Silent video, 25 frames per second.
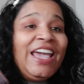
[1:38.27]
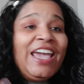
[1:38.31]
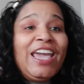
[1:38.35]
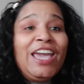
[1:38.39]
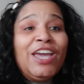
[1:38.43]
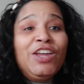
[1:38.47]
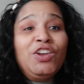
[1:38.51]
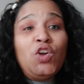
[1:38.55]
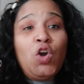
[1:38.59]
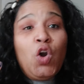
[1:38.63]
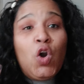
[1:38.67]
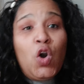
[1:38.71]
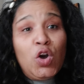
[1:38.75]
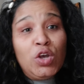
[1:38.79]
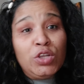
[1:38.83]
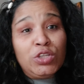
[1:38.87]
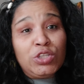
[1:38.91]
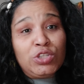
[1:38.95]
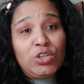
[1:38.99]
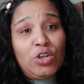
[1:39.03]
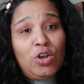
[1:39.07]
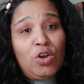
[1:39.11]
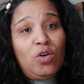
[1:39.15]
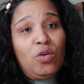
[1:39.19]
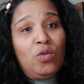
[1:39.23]
and
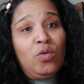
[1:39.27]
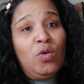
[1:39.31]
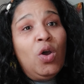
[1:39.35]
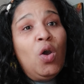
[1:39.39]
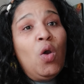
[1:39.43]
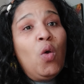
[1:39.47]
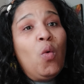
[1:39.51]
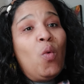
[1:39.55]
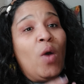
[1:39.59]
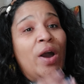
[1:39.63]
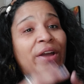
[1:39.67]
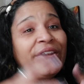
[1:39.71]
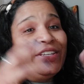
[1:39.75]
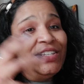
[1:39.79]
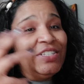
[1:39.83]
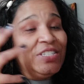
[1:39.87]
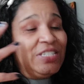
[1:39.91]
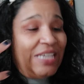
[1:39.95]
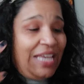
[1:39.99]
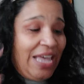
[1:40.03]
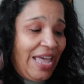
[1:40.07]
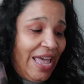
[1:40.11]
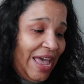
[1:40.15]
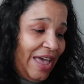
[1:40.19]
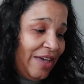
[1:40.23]
also wanting
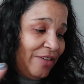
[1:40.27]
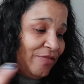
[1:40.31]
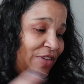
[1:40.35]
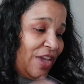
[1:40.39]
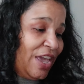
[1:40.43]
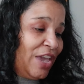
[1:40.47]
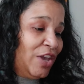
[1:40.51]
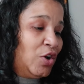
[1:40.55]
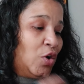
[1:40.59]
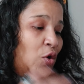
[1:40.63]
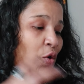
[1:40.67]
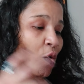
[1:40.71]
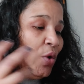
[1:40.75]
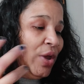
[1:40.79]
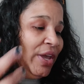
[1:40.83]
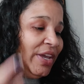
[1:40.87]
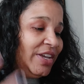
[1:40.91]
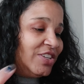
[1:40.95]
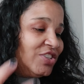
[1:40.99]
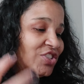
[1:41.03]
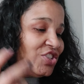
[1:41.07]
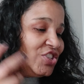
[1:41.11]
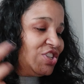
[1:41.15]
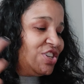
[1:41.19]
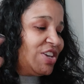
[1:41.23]
to have a
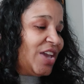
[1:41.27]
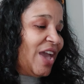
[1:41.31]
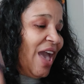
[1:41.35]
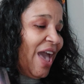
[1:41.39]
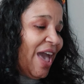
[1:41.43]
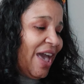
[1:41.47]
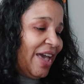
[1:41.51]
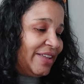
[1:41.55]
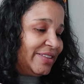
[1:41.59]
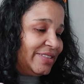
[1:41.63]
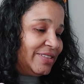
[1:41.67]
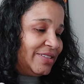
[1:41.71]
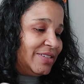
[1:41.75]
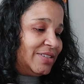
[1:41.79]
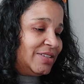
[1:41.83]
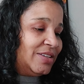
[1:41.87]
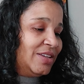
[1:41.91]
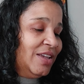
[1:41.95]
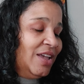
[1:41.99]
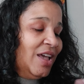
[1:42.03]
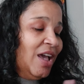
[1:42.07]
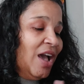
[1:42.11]
quick chat